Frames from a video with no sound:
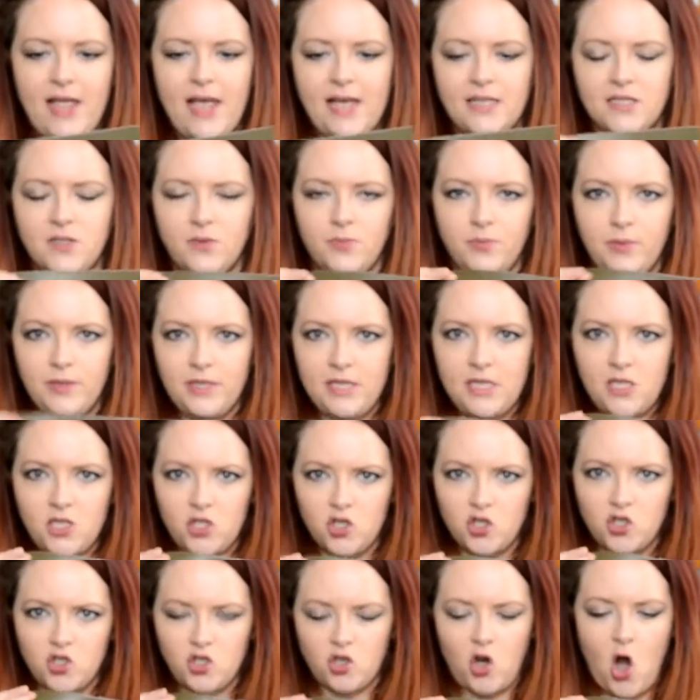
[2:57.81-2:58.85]
It has a really
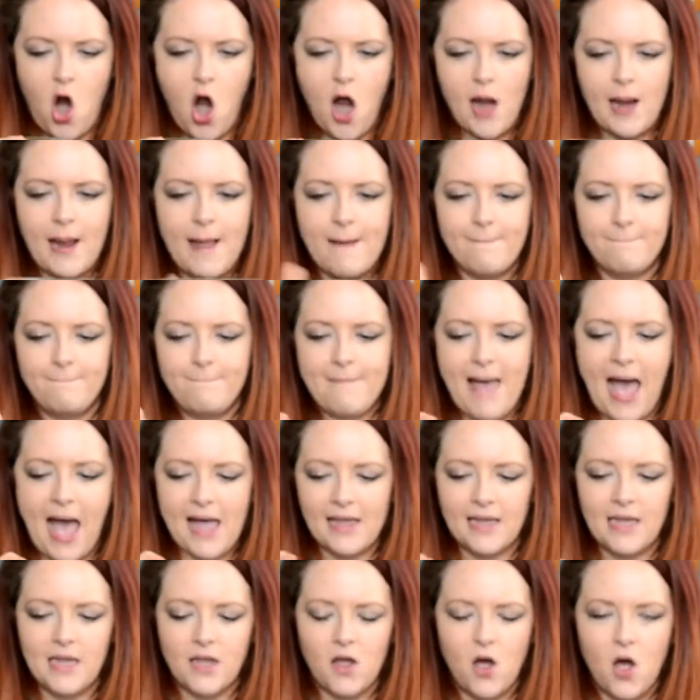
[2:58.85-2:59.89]
strong
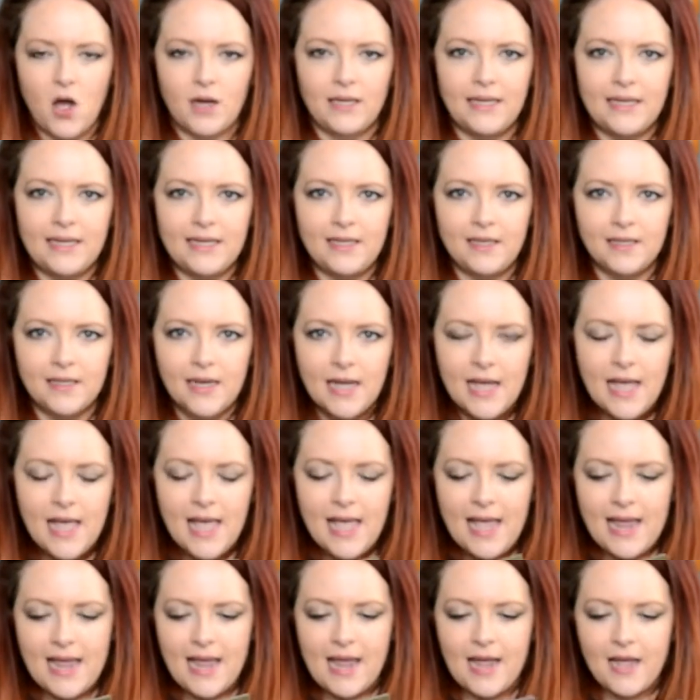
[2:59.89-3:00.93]
backing on it,
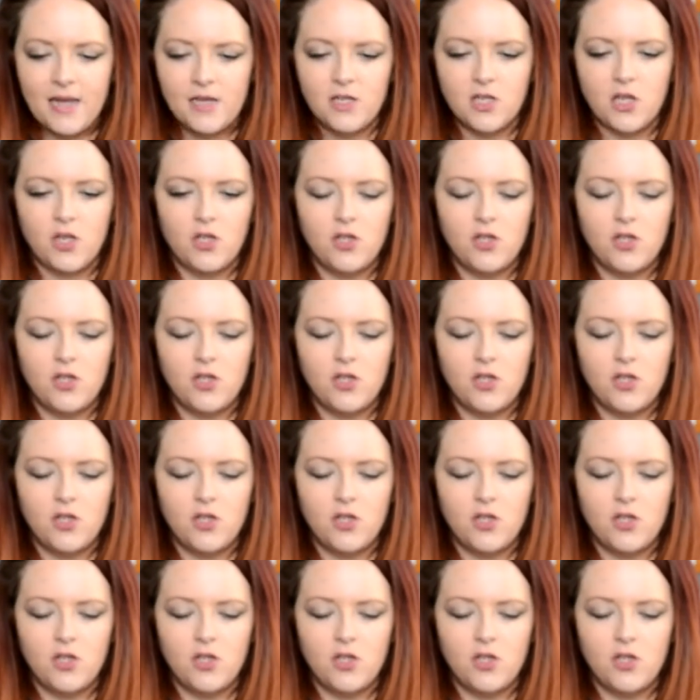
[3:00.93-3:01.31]
and